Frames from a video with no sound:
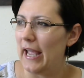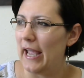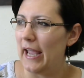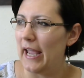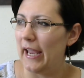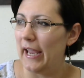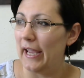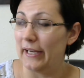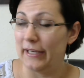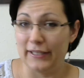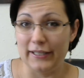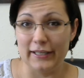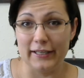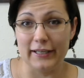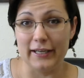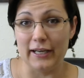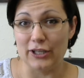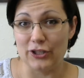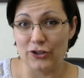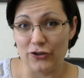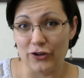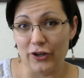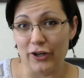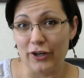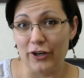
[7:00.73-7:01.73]
and he
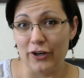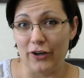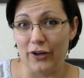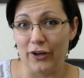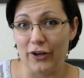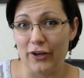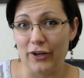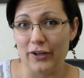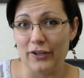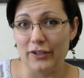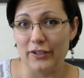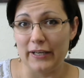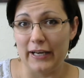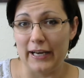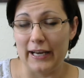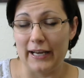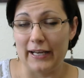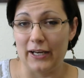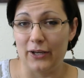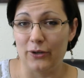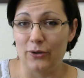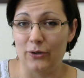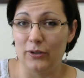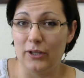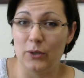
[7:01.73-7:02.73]
got triggered, and
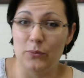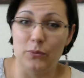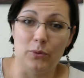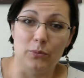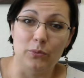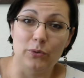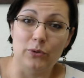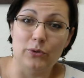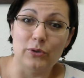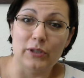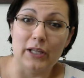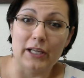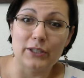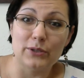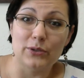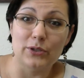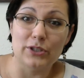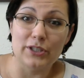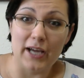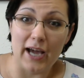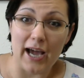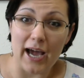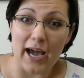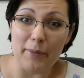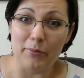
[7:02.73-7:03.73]
I go like, well, would you like to
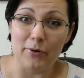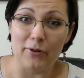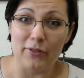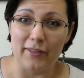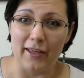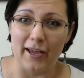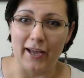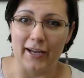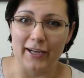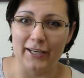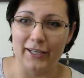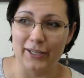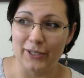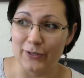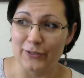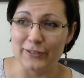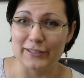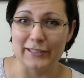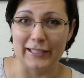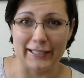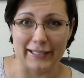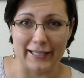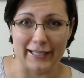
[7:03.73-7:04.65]
tap on that? And he goes like,